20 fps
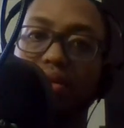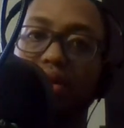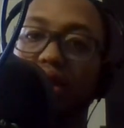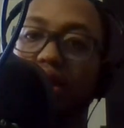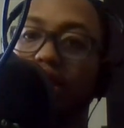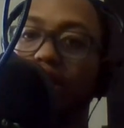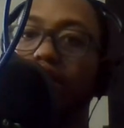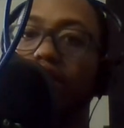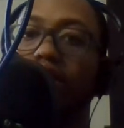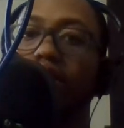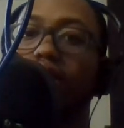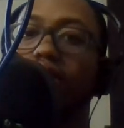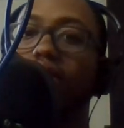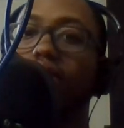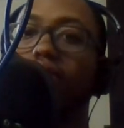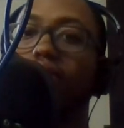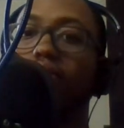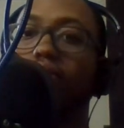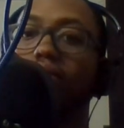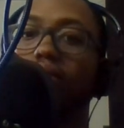Couldn't
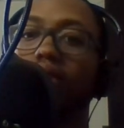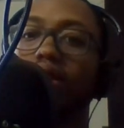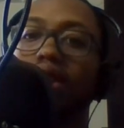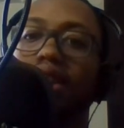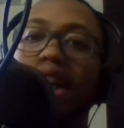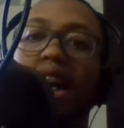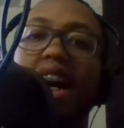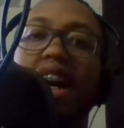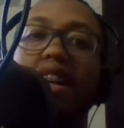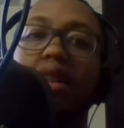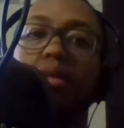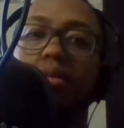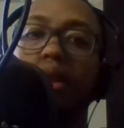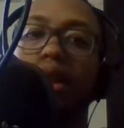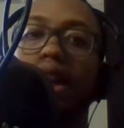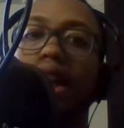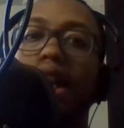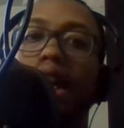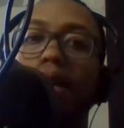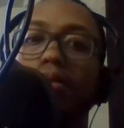tie up the
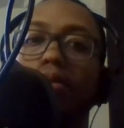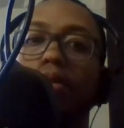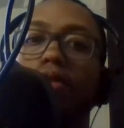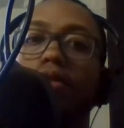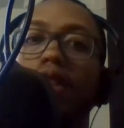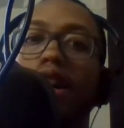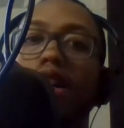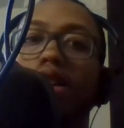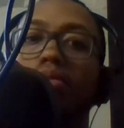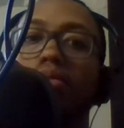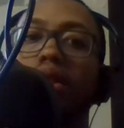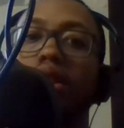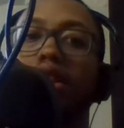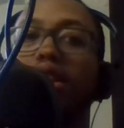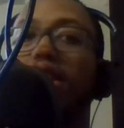game, the final minutes